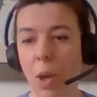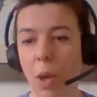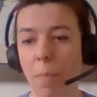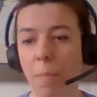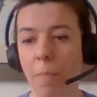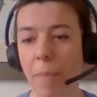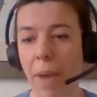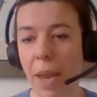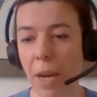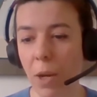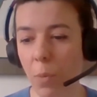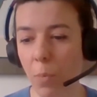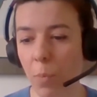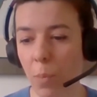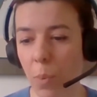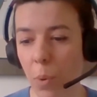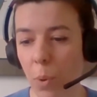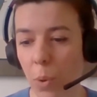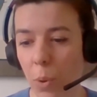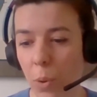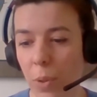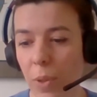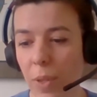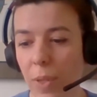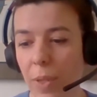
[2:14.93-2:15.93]

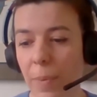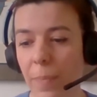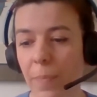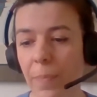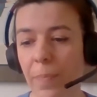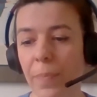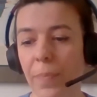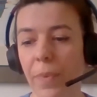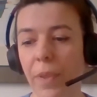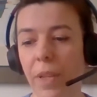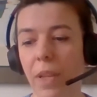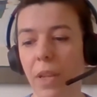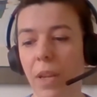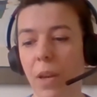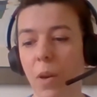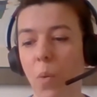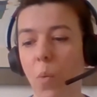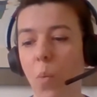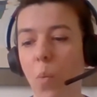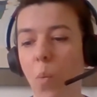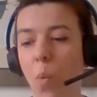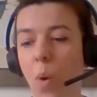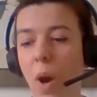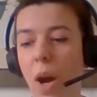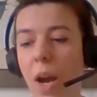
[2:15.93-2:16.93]
menopause uh,
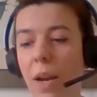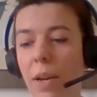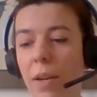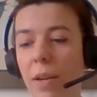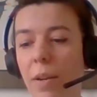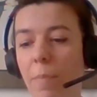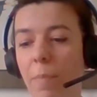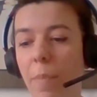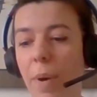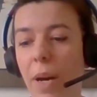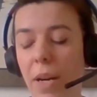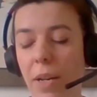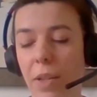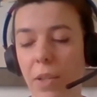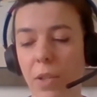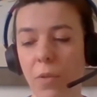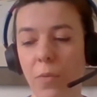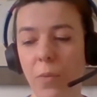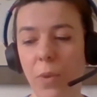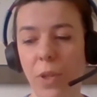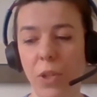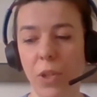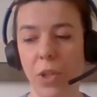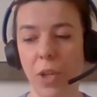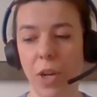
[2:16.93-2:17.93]
one part of
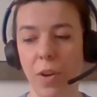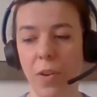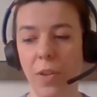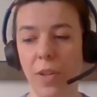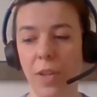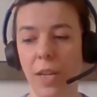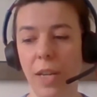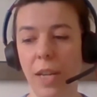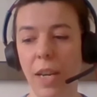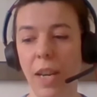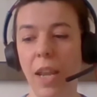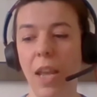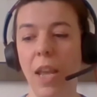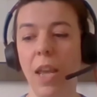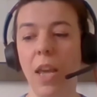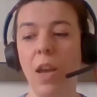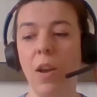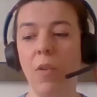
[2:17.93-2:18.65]
which currently